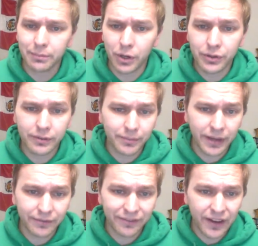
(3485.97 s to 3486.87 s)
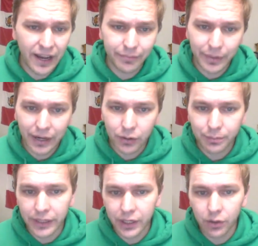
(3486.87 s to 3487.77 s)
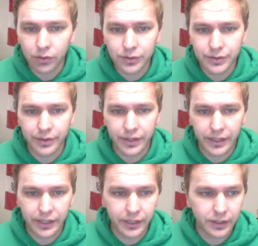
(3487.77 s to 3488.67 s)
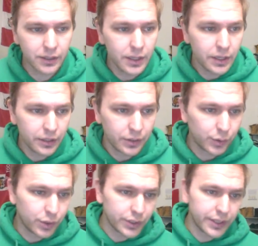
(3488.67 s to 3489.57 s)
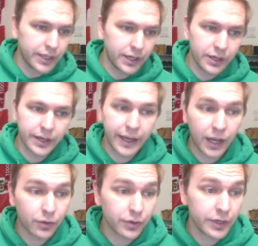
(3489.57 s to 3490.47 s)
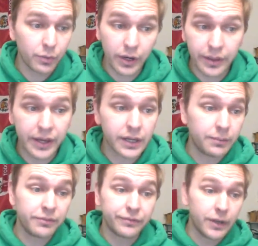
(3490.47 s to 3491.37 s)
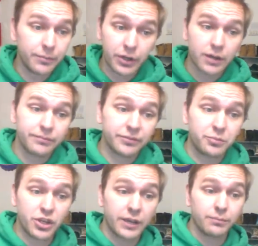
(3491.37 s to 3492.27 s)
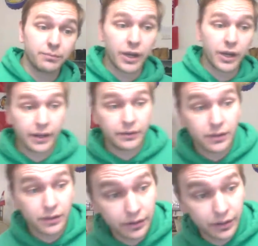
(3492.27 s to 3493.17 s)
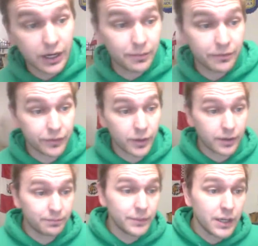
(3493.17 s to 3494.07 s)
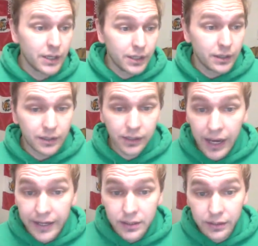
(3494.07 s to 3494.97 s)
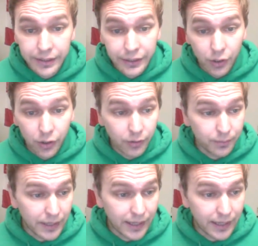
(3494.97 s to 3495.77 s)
Both of them have 5 power play goals on the year. You'll look here at Calgary, where are they coming from? They're coming from Shane Monahan. They're coming from Elias Lindholm.